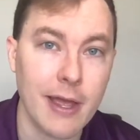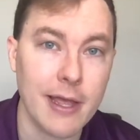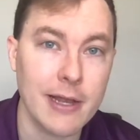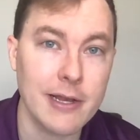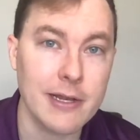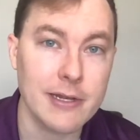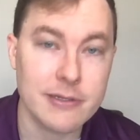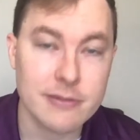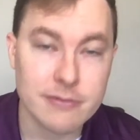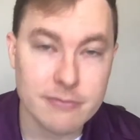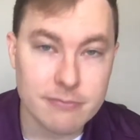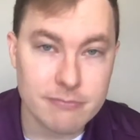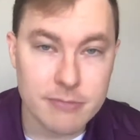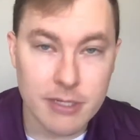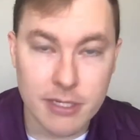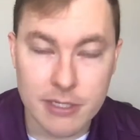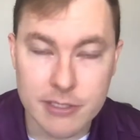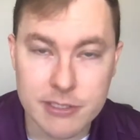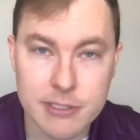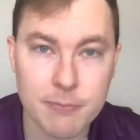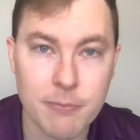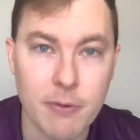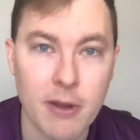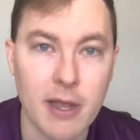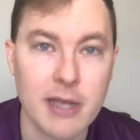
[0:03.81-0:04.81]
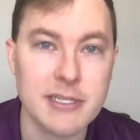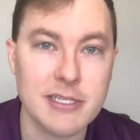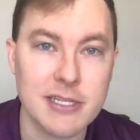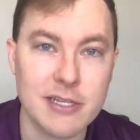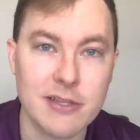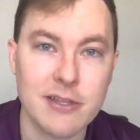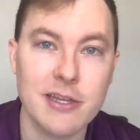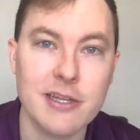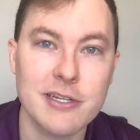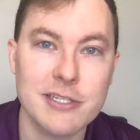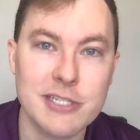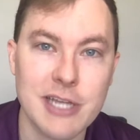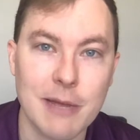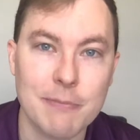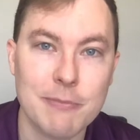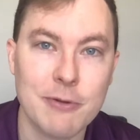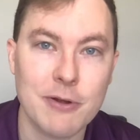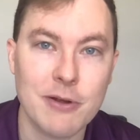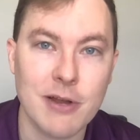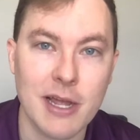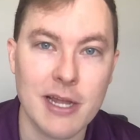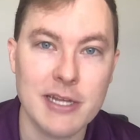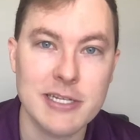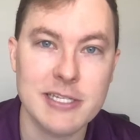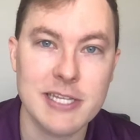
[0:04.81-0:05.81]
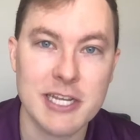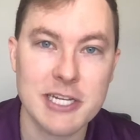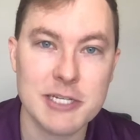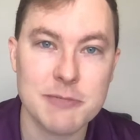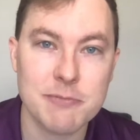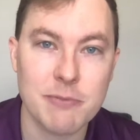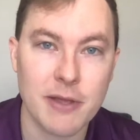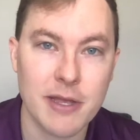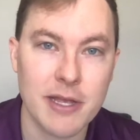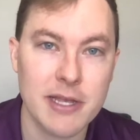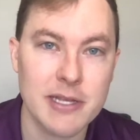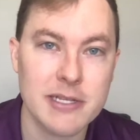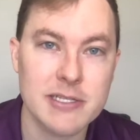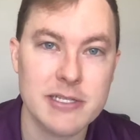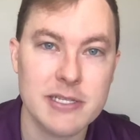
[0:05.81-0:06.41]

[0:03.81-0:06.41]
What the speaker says: and unsurprisingly, chapter 9 takes place